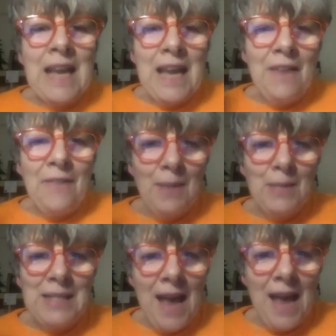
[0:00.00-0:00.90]
if I'm
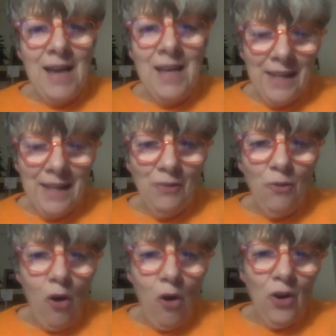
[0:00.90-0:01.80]
saying anything
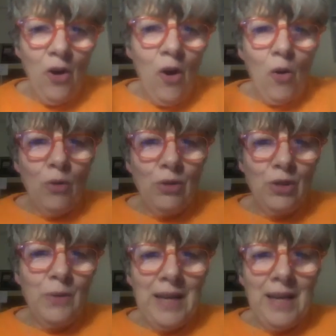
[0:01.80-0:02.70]
wrong or
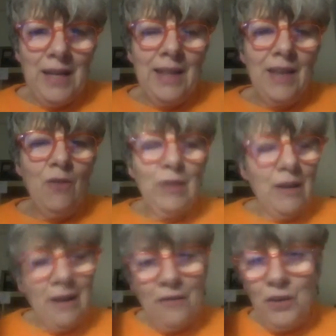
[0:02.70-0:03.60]
doing anything, or
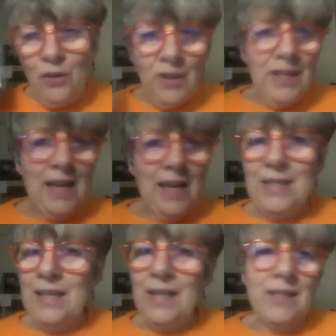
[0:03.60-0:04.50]
have you got any
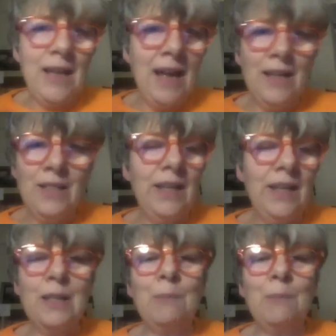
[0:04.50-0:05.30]
ideas to add to this,